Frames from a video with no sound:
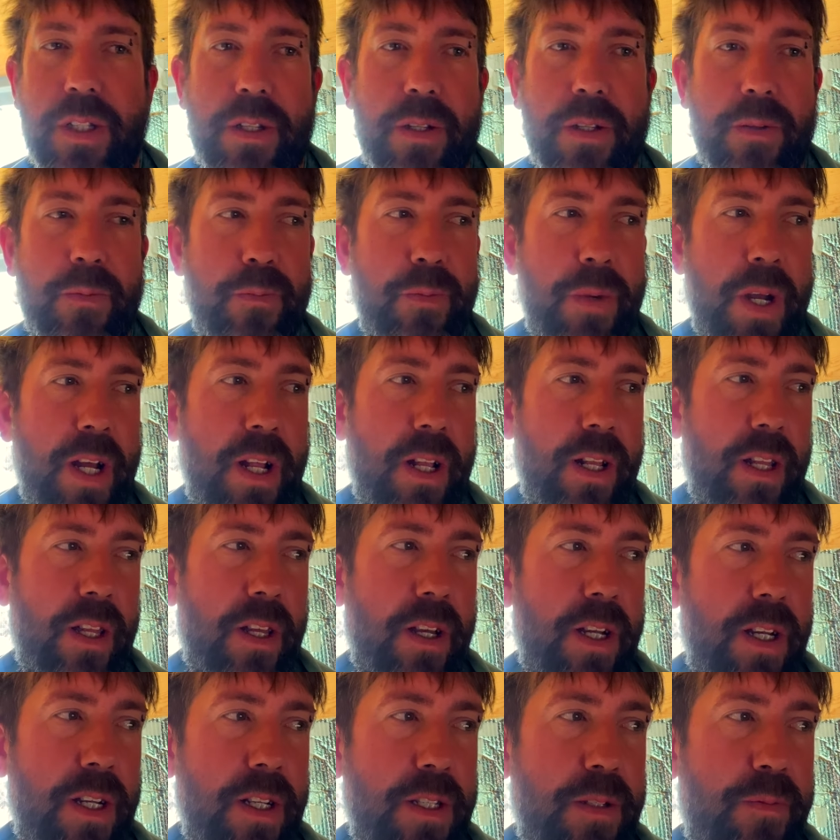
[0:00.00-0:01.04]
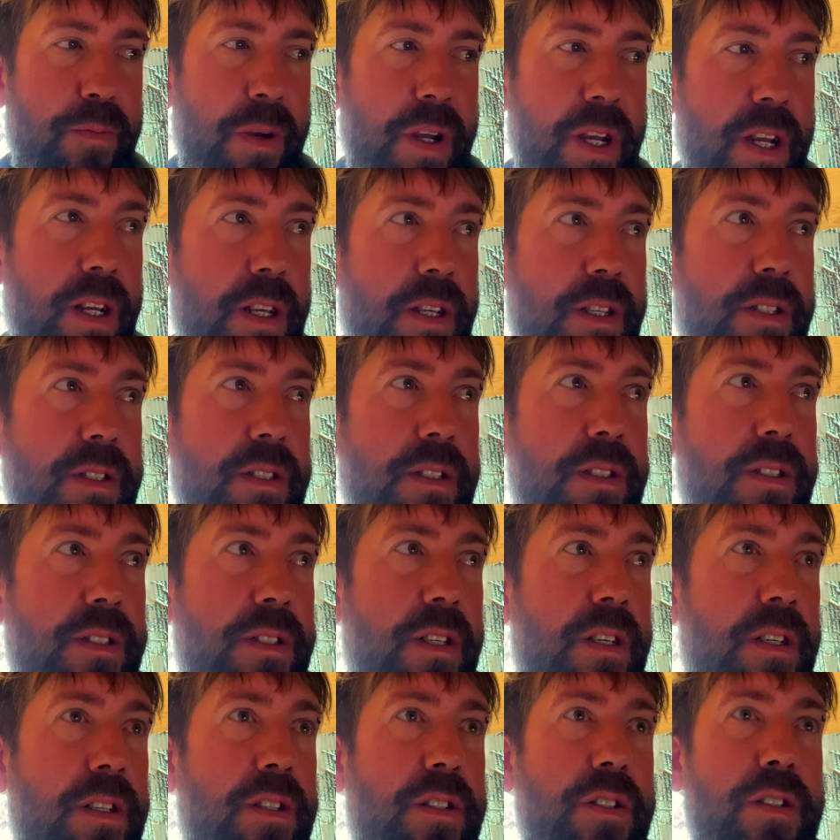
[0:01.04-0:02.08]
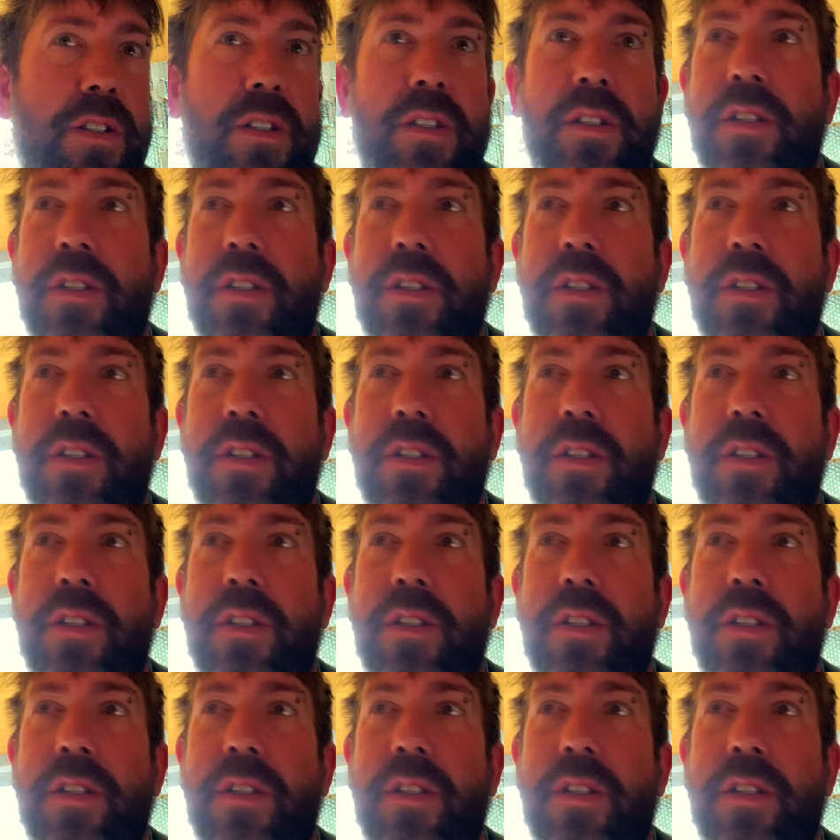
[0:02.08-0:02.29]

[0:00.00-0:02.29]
mountain lions, bears, and such.